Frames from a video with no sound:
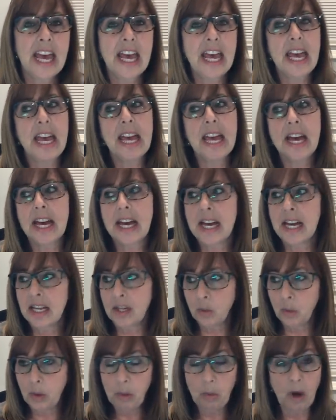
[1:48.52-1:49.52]

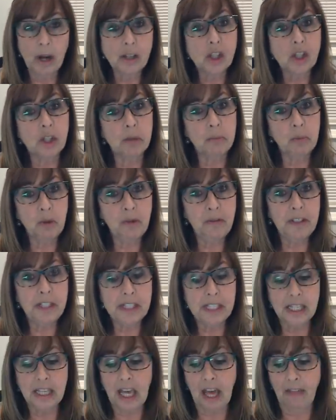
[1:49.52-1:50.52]
And we watched a movie
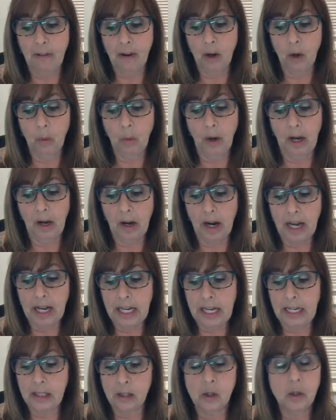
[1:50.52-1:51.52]
together where I
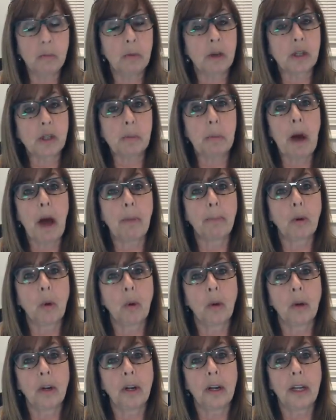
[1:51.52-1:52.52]
ate too much
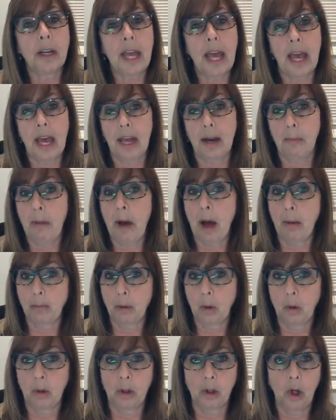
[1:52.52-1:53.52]
popcorn and had a
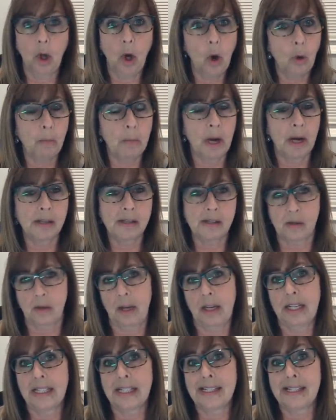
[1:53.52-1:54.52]
popcorn coma, so
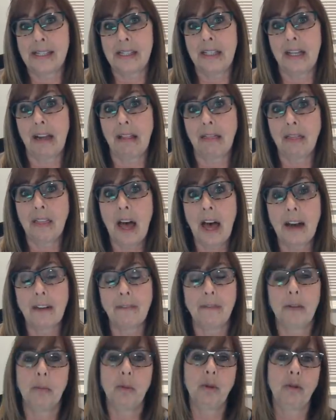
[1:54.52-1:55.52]
I didn't see a lot
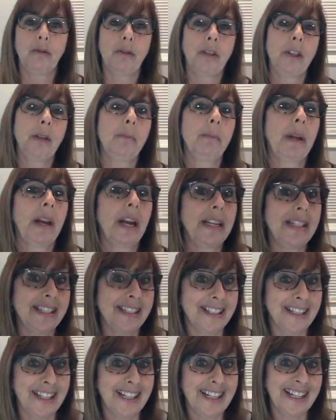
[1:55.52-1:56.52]
of the movie, but I
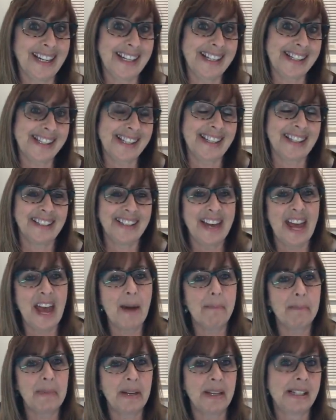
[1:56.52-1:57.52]
did get a nice little
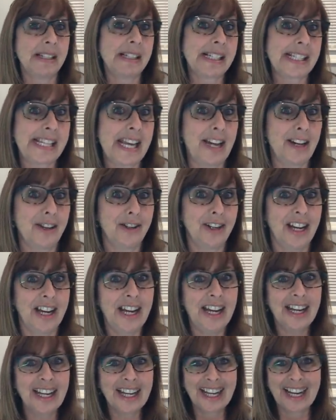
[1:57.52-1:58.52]
nap in
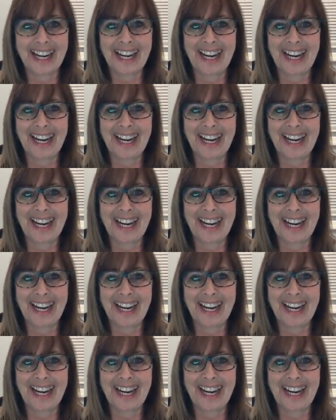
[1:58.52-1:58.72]
Saturday.